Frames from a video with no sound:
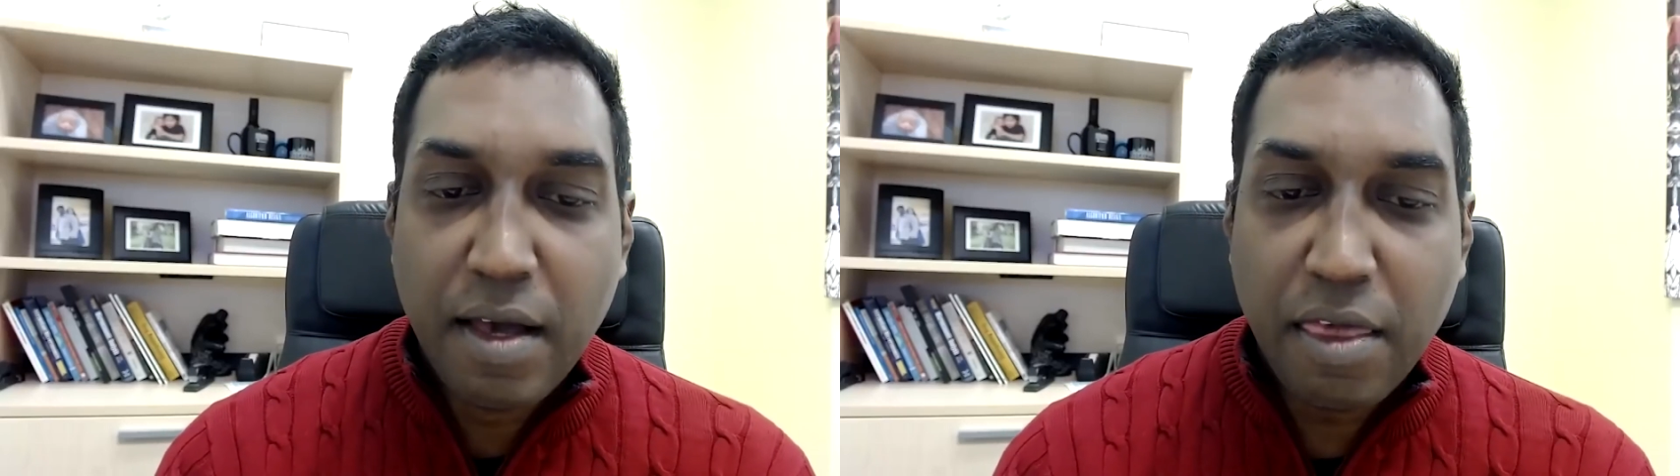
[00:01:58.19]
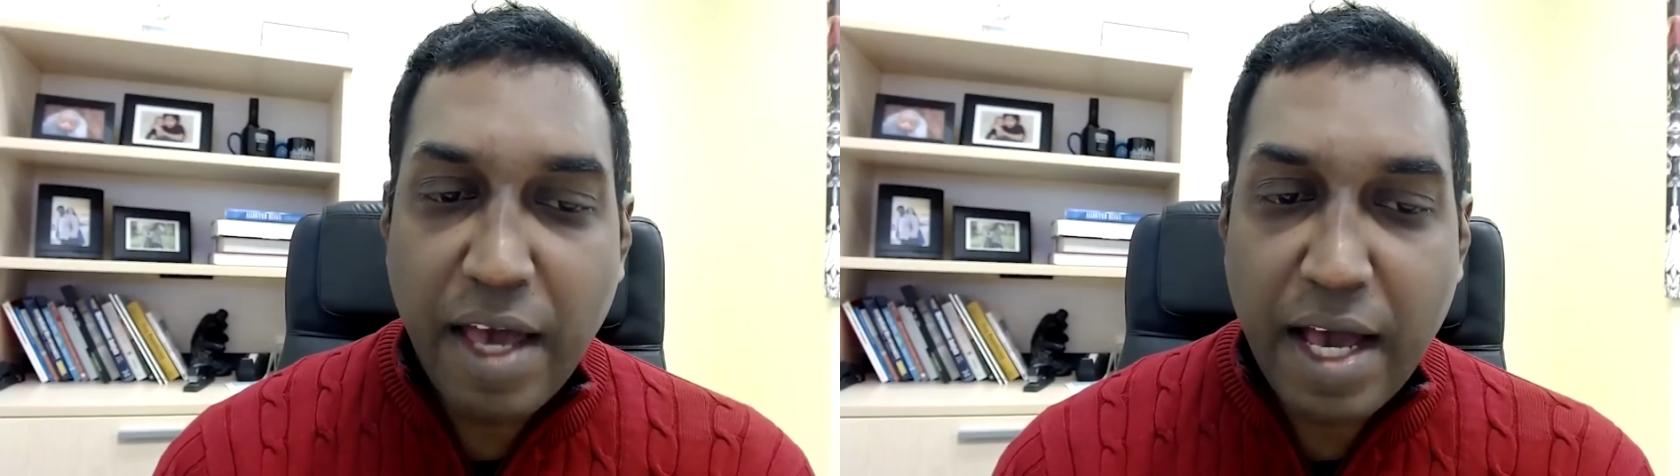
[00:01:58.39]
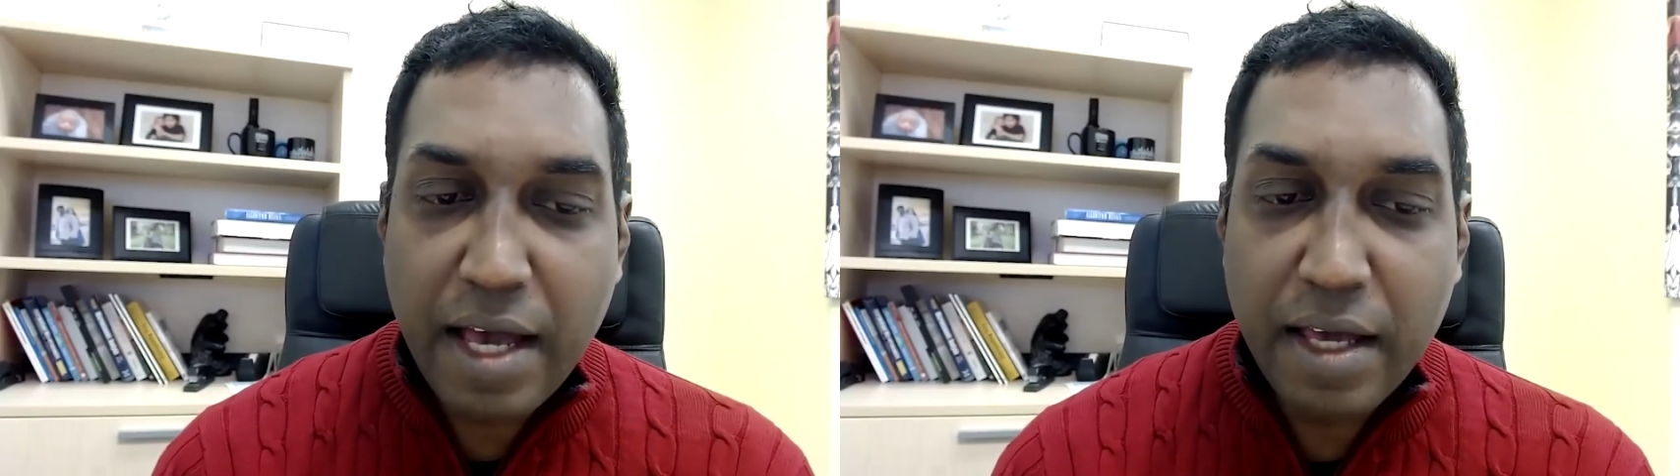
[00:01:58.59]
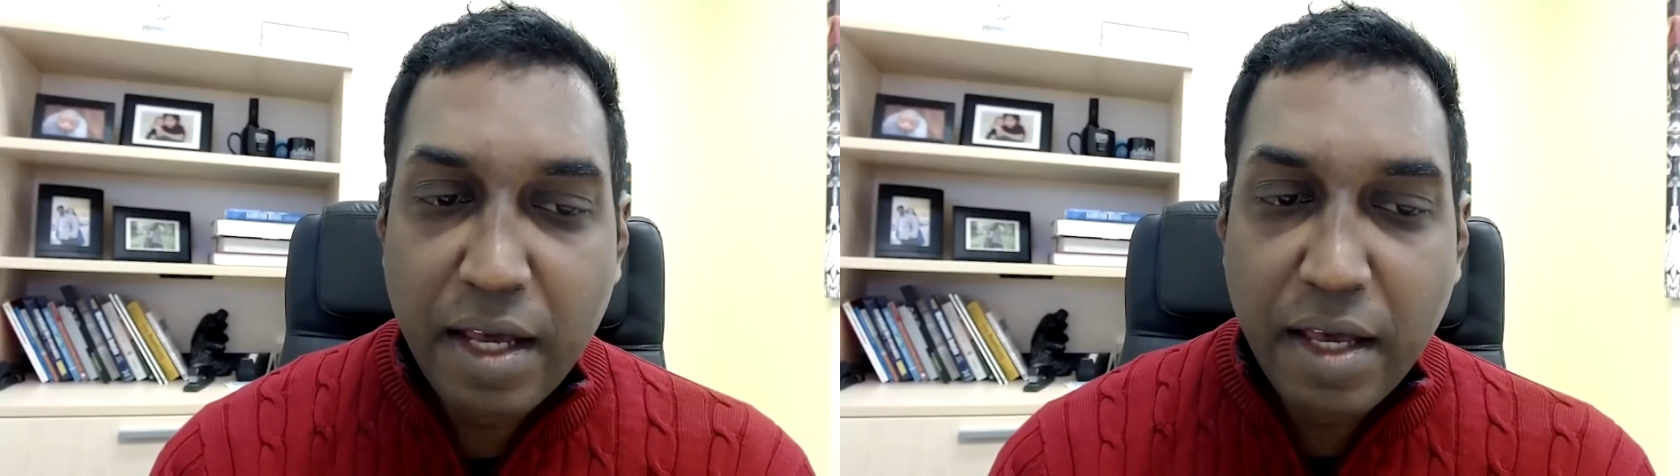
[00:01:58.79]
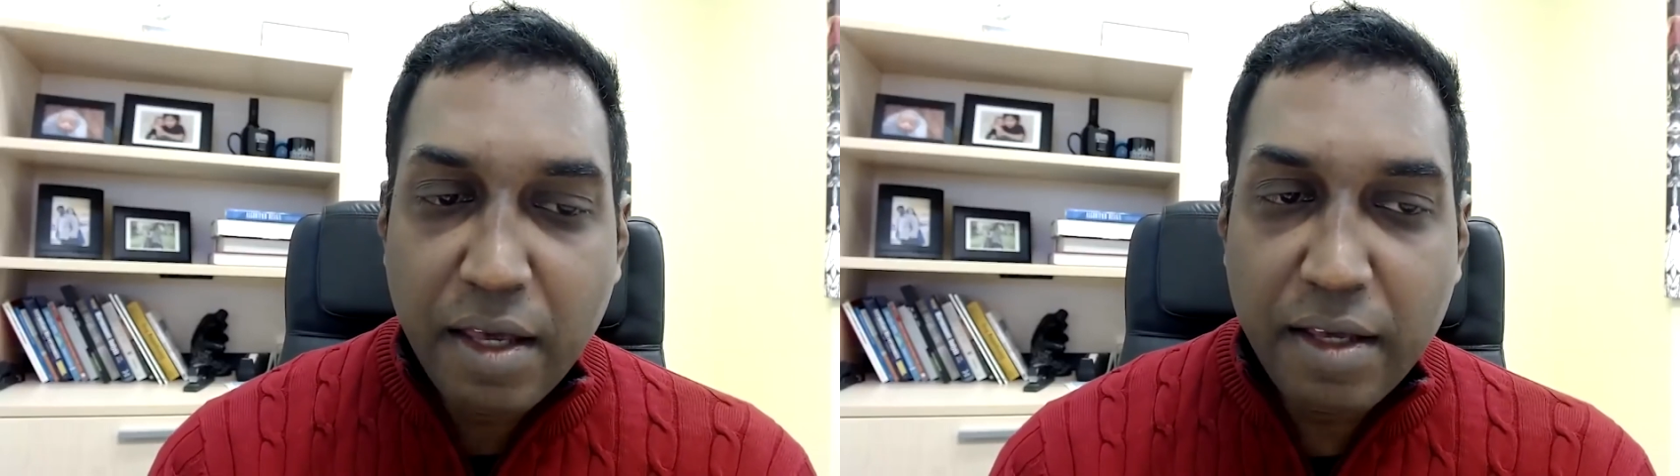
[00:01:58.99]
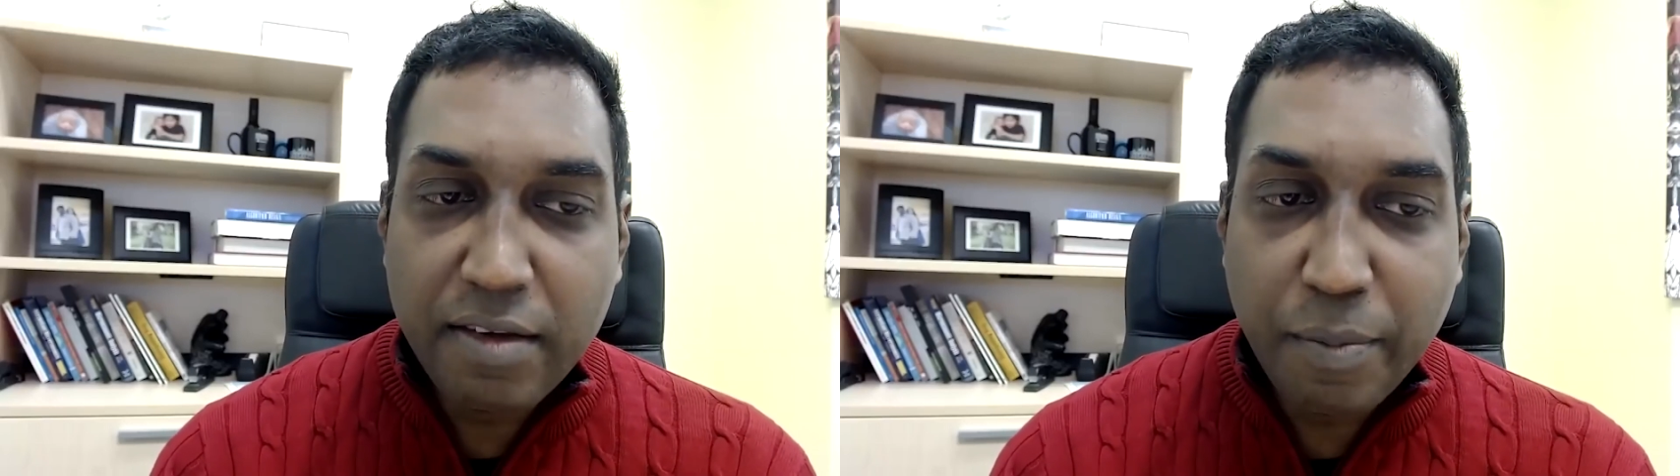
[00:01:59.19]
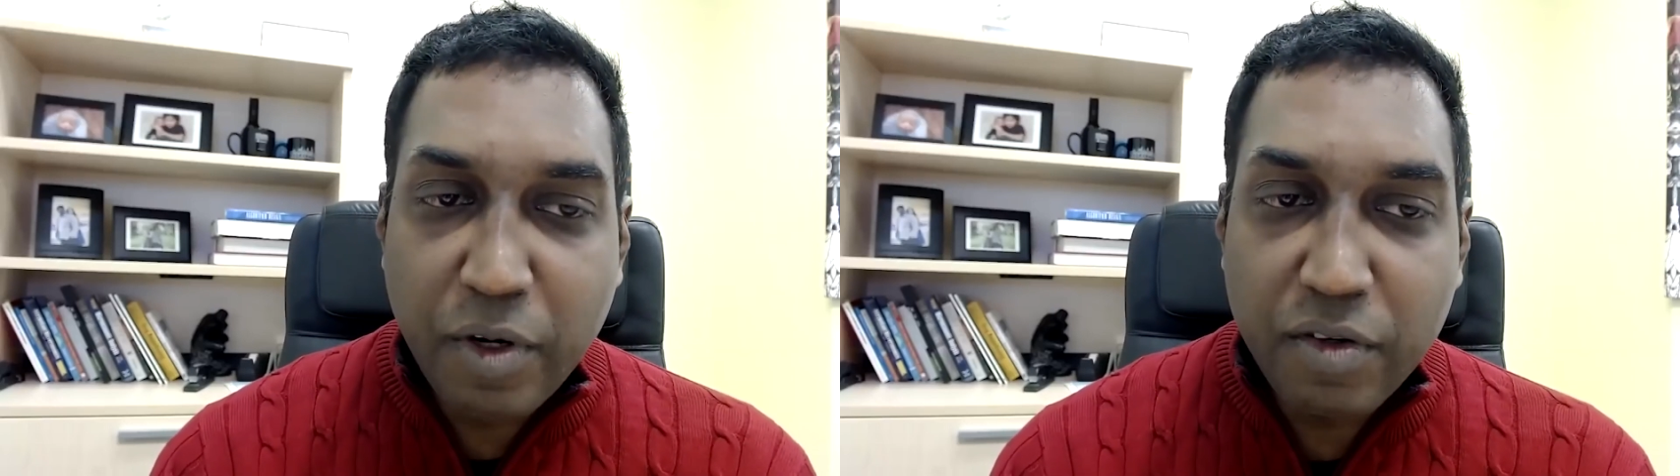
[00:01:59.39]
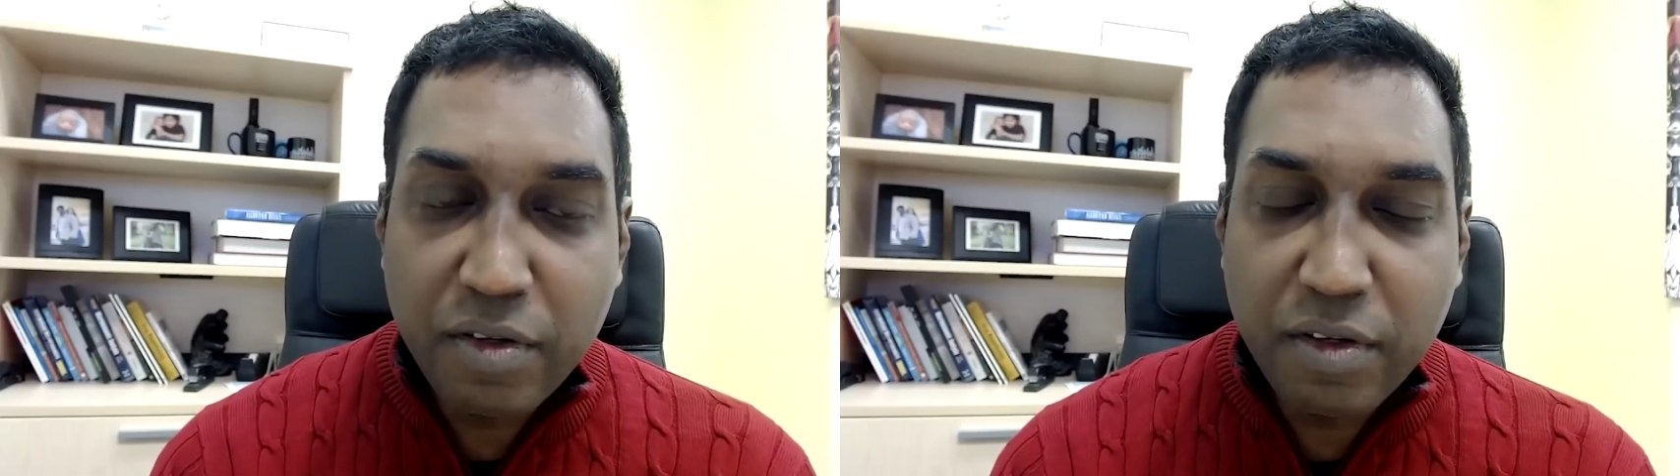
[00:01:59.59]
that it's a
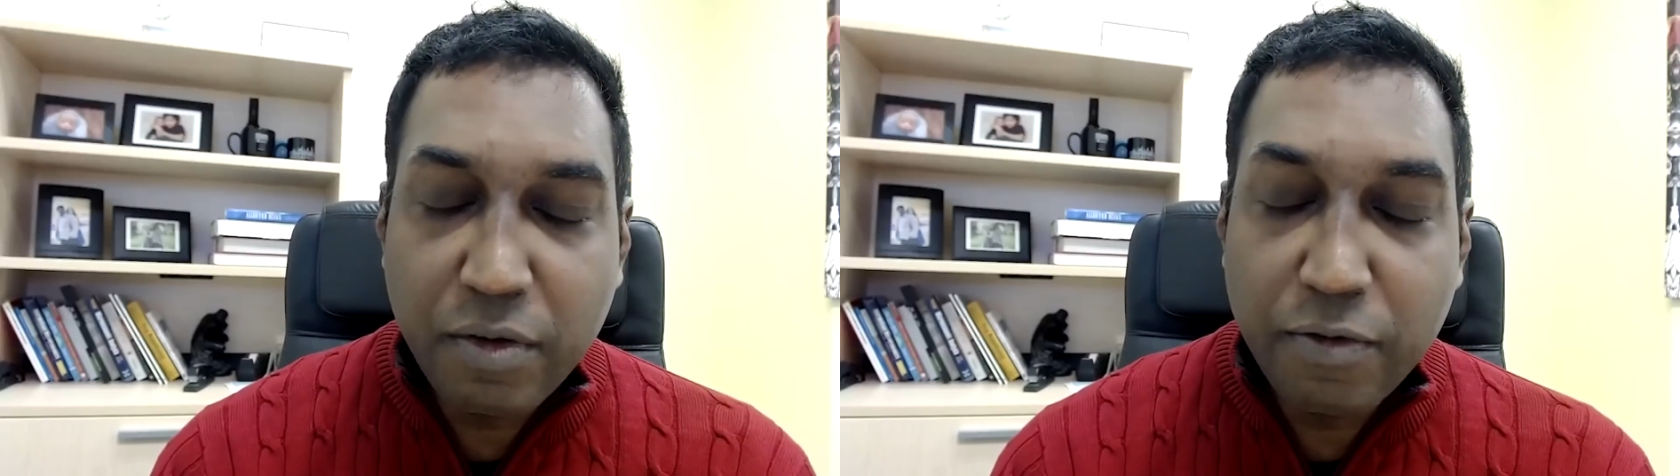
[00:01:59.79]
person